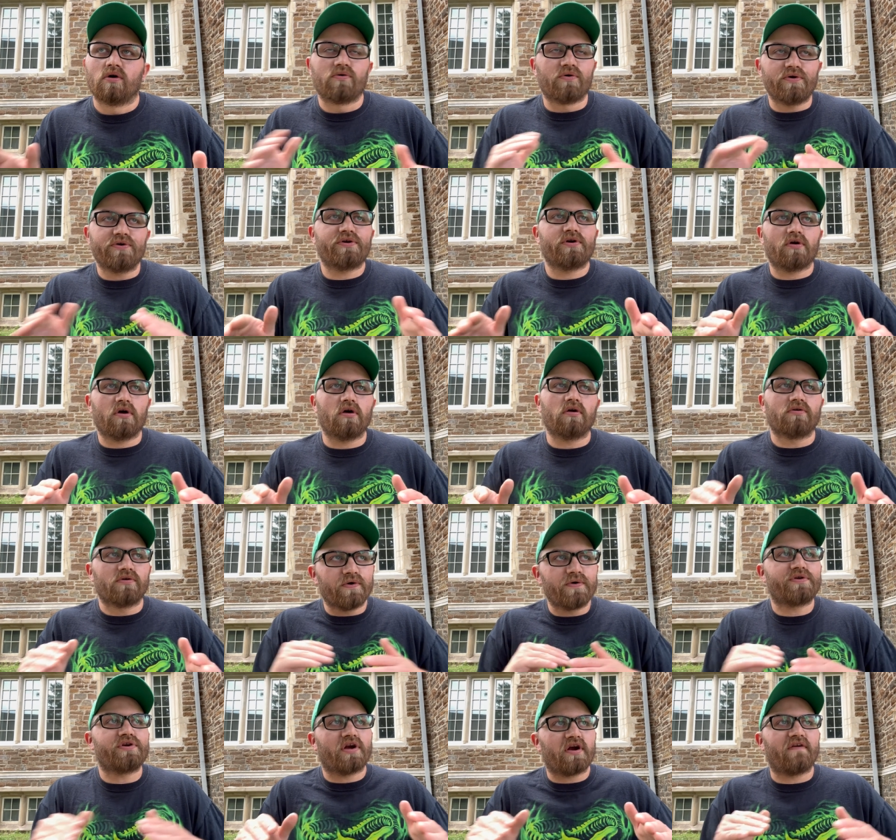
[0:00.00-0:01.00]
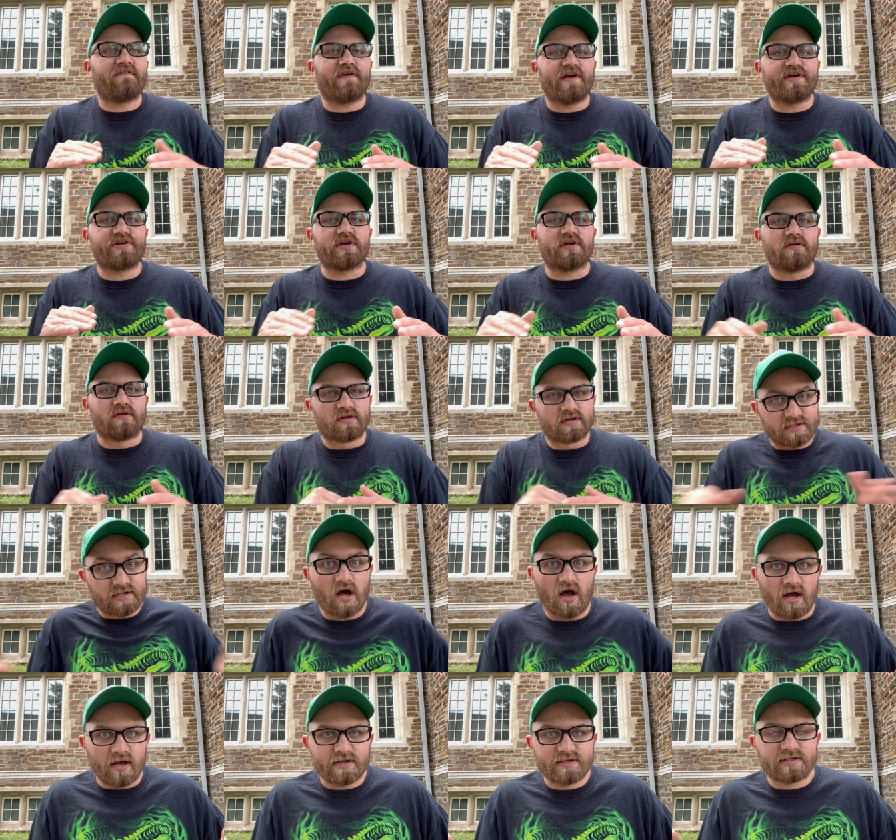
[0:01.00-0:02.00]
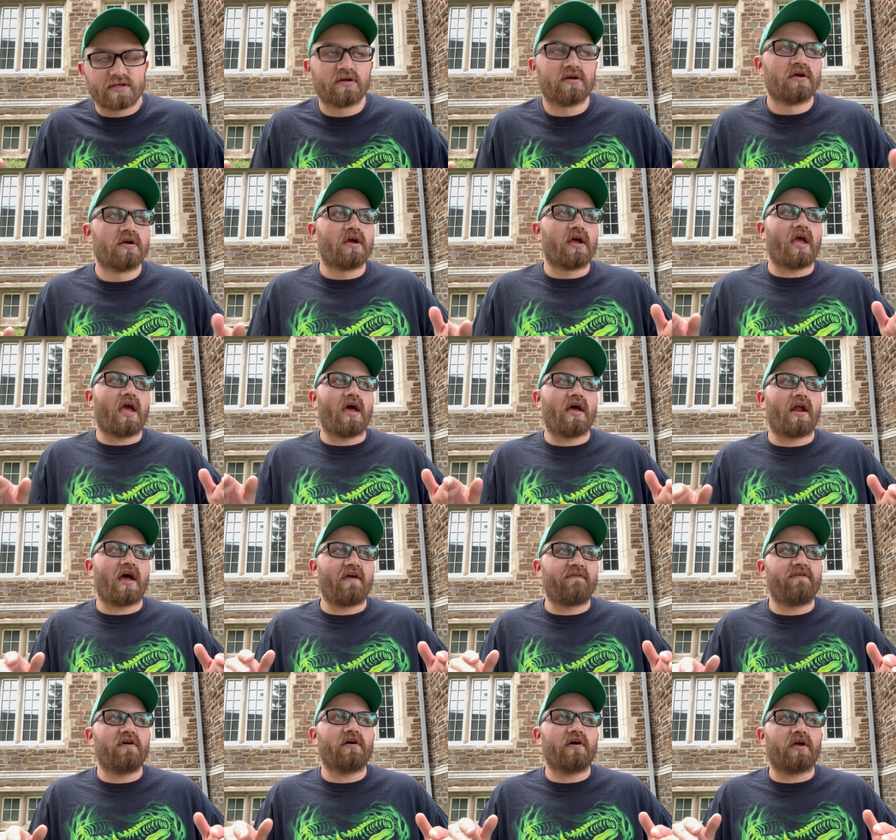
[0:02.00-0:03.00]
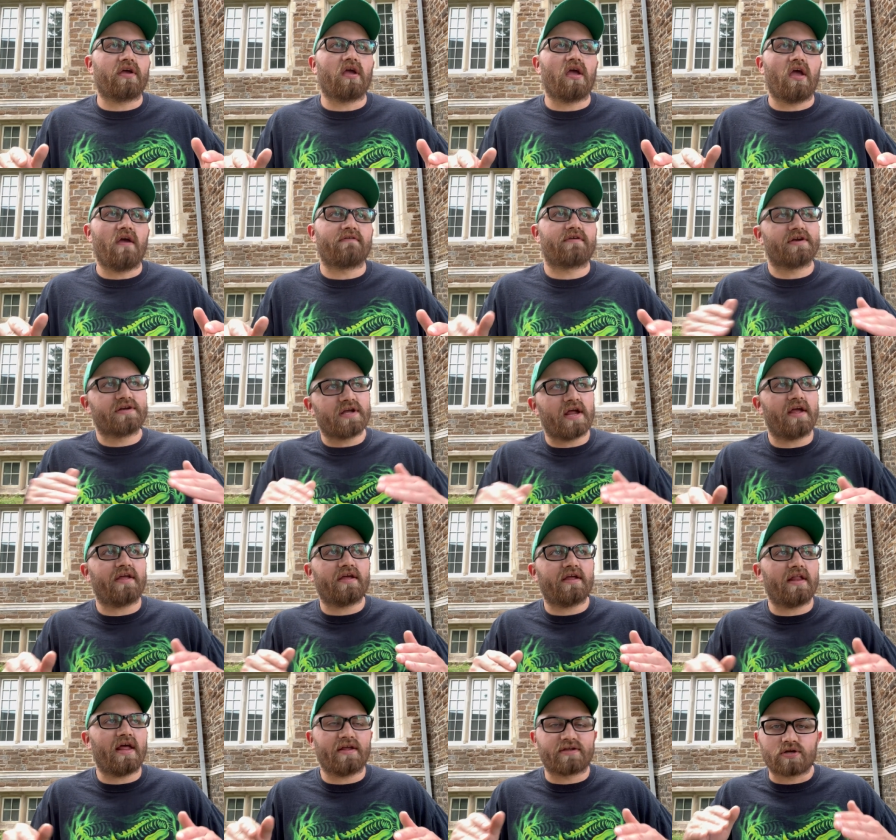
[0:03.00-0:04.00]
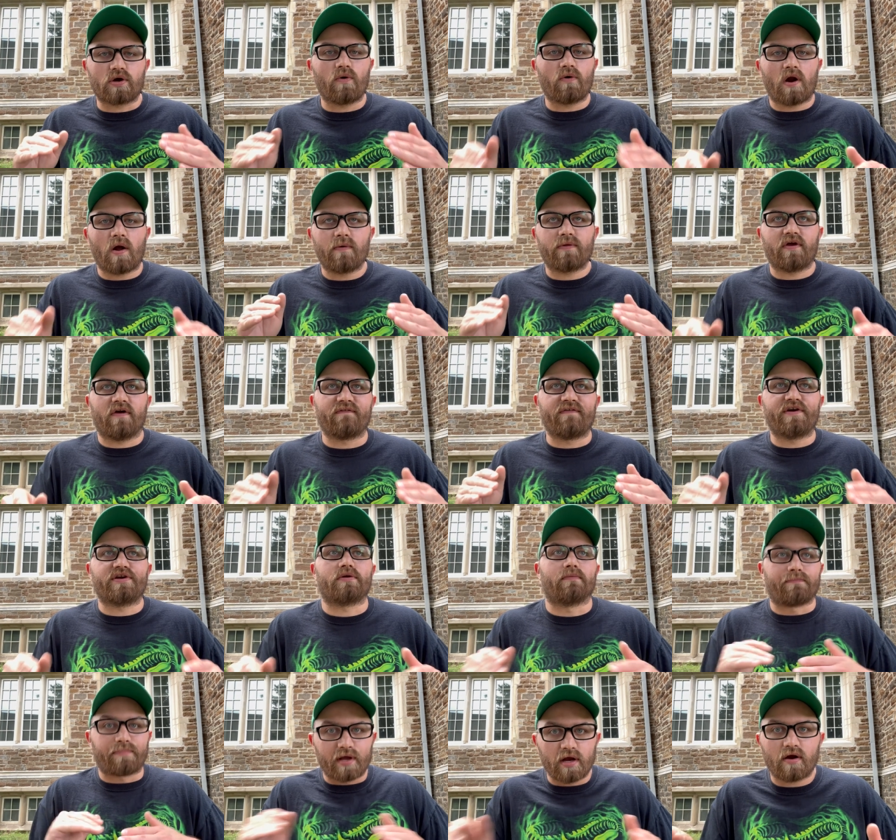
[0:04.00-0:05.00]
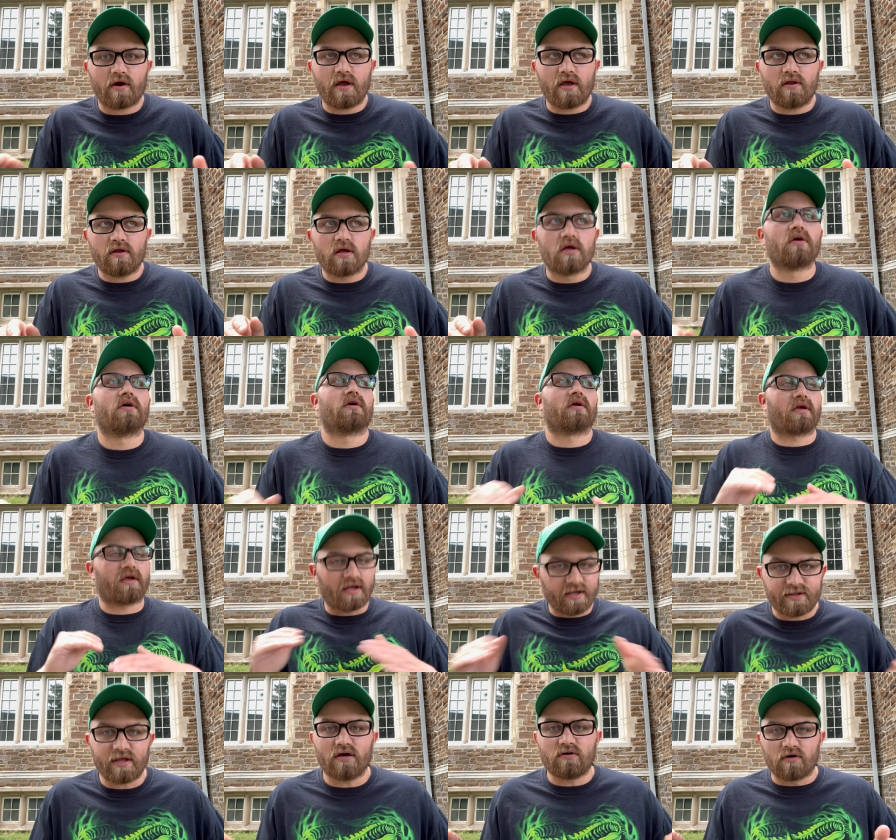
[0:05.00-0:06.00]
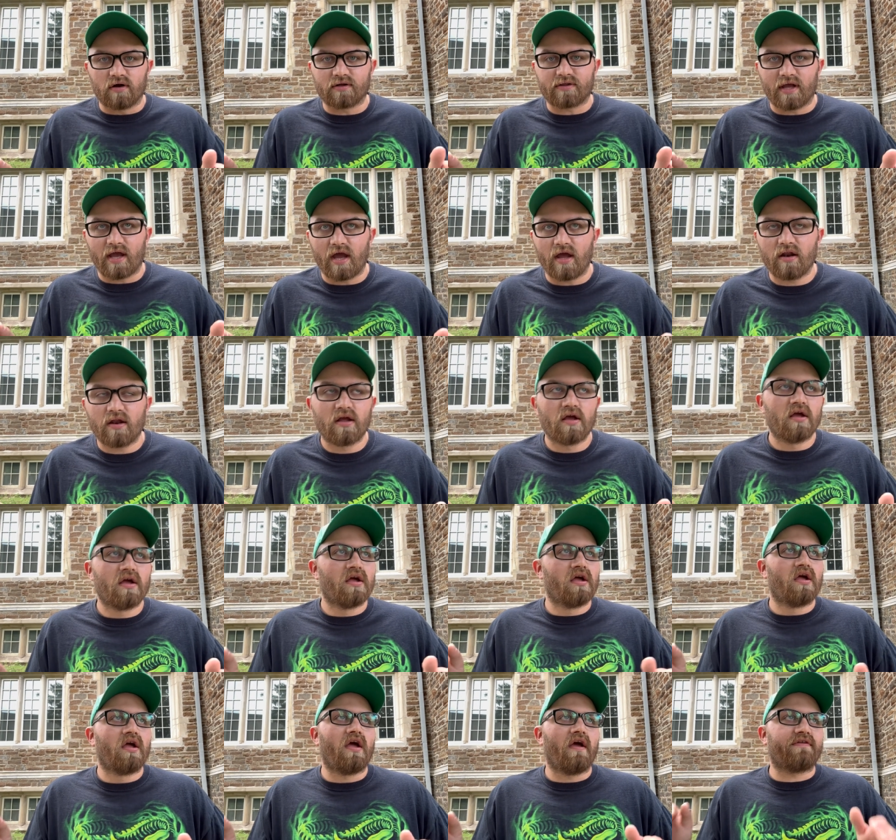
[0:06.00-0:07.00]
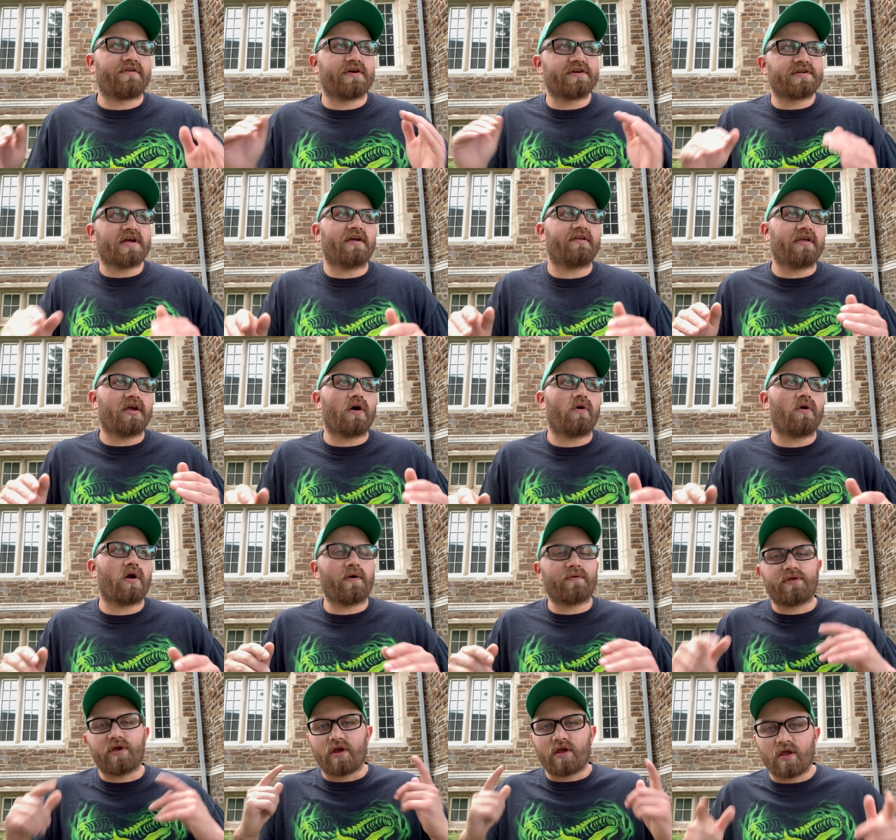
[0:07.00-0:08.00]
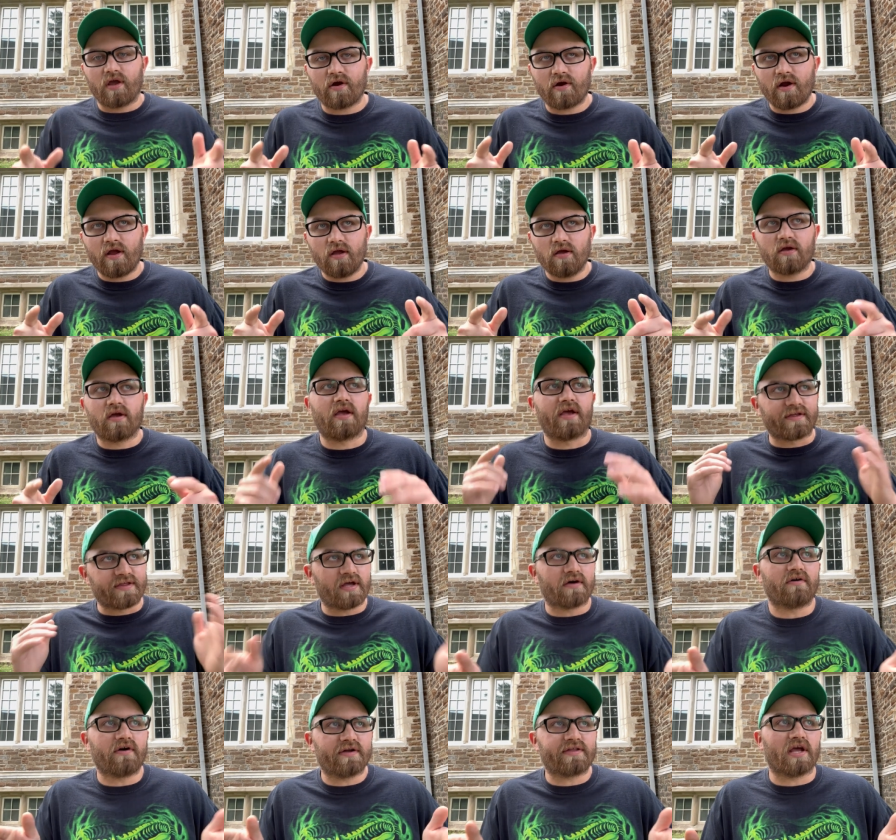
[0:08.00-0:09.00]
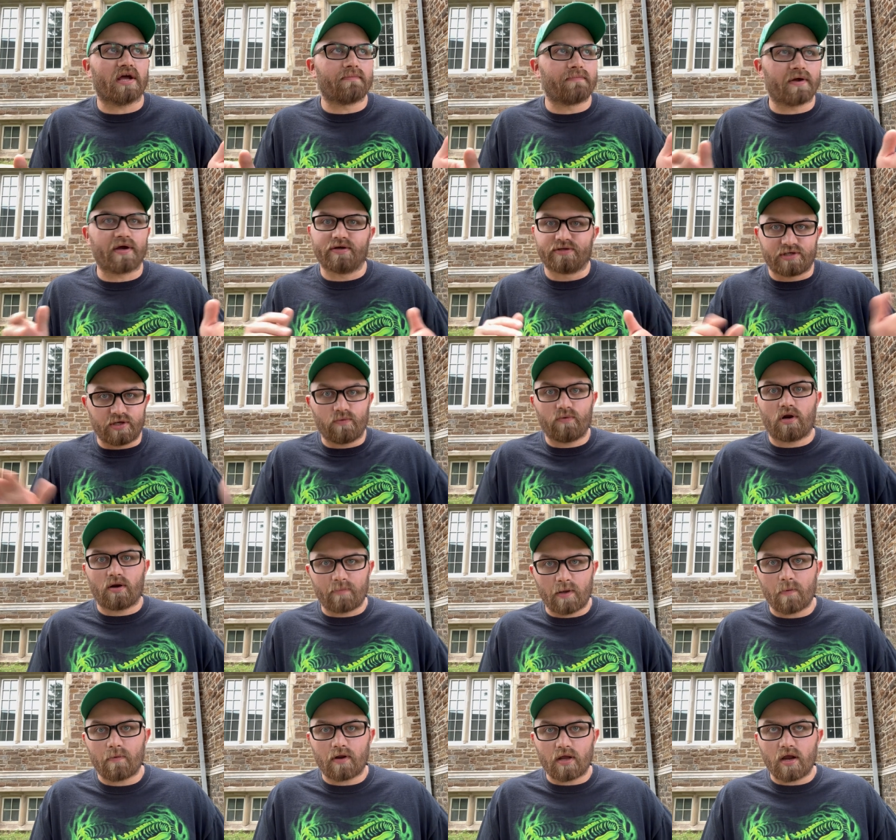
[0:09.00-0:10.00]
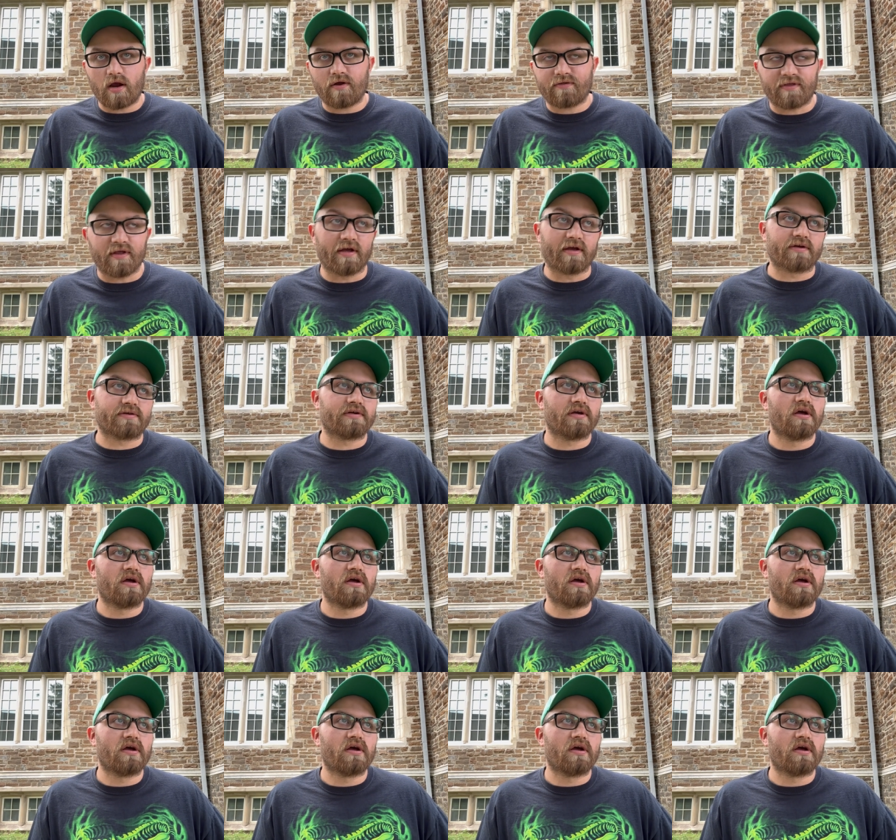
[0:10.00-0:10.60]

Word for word: losing, your vision sucks. And I feel like if there's anything that's going on with your vision, period, get that looked at. If there's anything going on with your hearing, get that looked at because you want to be able to hear things.